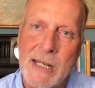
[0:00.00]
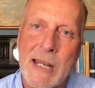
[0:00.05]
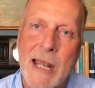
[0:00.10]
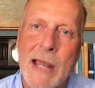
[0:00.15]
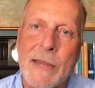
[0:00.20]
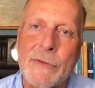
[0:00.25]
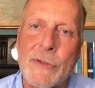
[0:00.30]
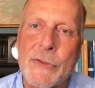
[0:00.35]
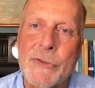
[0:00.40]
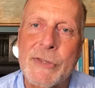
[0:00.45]

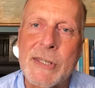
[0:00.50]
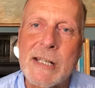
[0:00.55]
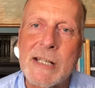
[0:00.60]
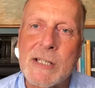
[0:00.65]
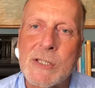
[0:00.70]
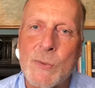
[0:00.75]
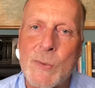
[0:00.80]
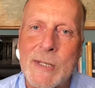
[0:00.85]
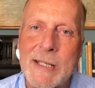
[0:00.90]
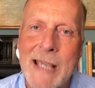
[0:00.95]
And the
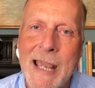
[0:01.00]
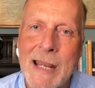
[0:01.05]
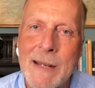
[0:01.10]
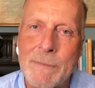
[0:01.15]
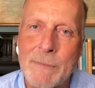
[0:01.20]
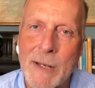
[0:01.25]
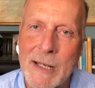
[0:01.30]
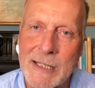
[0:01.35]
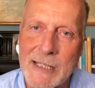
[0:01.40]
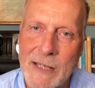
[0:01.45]
things we gain
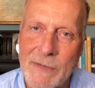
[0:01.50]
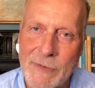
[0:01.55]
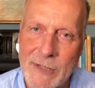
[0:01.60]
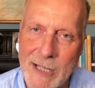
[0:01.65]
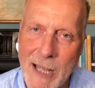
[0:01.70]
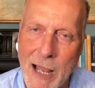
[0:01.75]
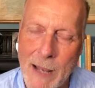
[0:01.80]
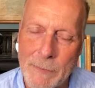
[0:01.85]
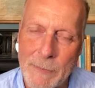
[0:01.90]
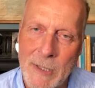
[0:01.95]
by giving
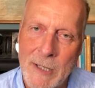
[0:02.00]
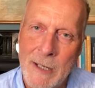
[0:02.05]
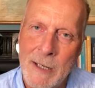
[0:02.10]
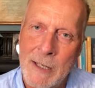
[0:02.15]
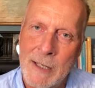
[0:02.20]
up